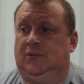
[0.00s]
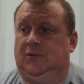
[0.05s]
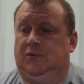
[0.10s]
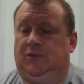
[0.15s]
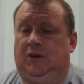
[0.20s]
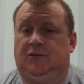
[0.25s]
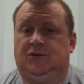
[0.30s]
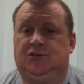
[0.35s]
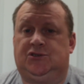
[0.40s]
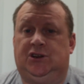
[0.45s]

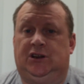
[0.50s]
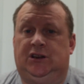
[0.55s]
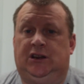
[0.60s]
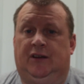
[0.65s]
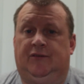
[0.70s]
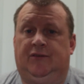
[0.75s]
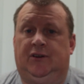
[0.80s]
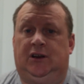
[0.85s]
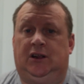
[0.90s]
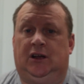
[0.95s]
you haven't seen
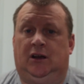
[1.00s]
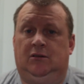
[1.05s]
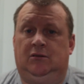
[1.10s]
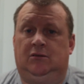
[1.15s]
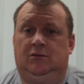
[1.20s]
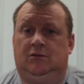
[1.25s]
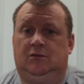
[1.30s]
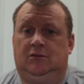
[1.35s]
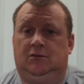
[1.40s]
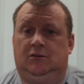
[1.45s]
that video,
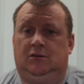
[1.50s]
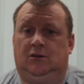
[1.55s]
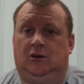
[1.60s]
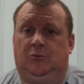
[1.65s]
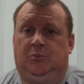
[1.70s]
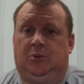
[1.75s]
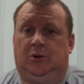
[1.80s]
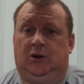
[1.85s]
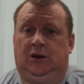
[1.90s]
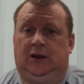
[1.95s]

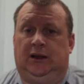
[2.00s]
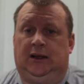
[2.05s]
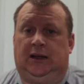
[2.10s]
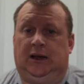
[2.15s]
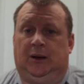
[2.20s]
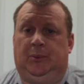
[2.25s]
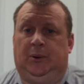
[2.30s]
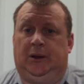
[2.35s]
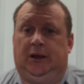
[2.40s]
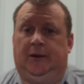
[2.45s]
I'll put a link
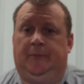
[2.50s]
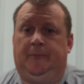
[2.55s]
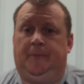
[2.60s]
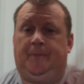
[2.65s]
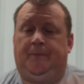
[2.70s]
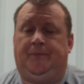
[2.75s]
up here.